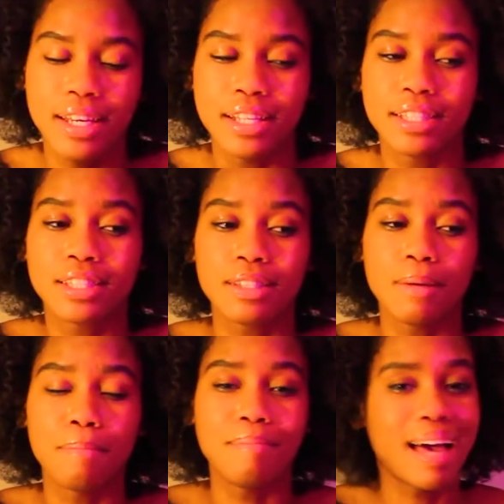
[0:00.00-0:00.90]
It's
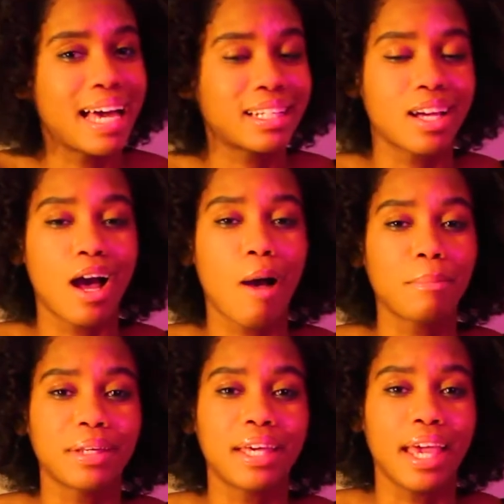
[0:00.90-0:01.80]
mad
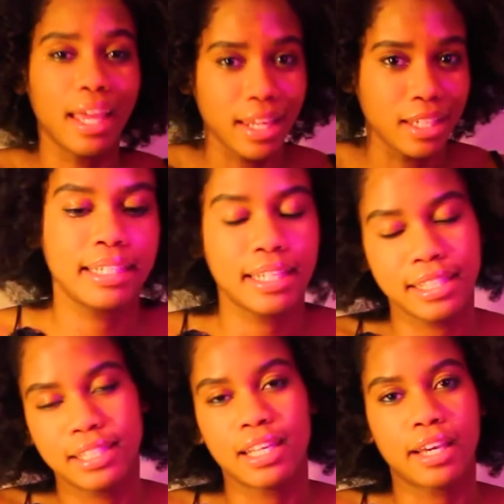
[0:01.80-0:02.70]
complicated.
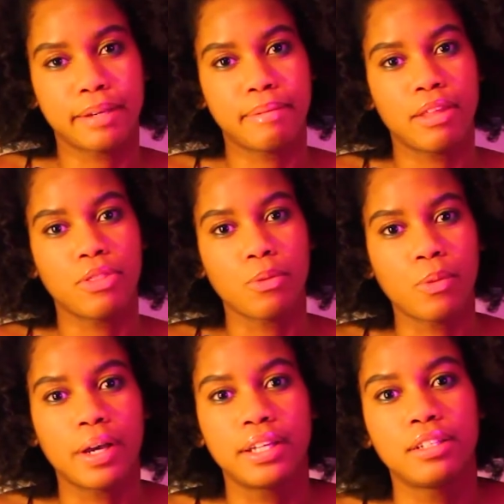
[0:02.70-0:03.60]
Let's talk about the
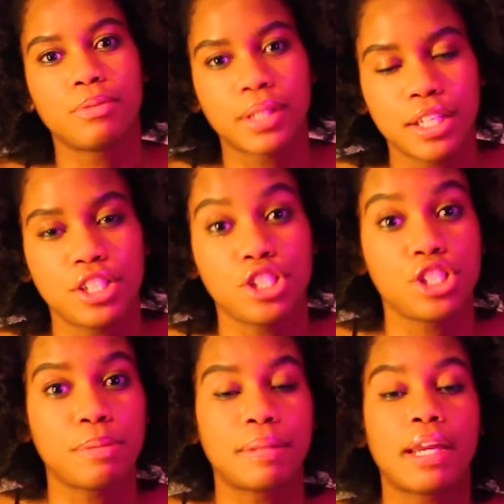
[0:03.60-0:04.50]
one
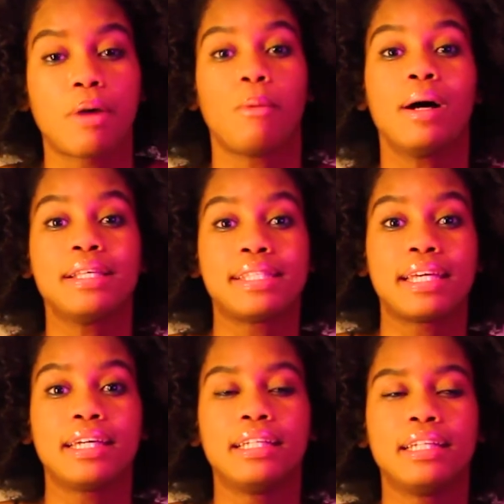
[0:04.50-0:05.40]
relationship that I was in.